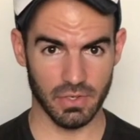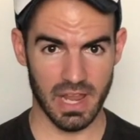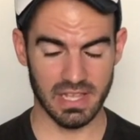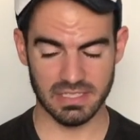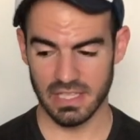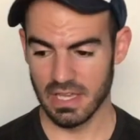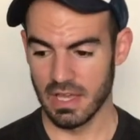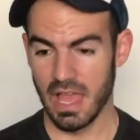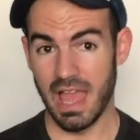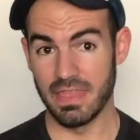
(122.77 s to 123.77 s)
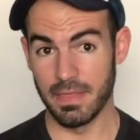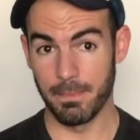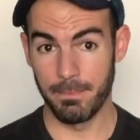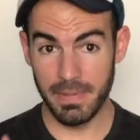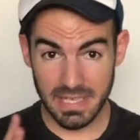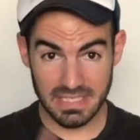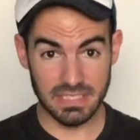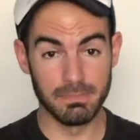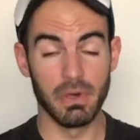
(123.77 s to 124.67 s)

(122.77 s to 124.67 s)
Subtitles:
cracks, and the biggest,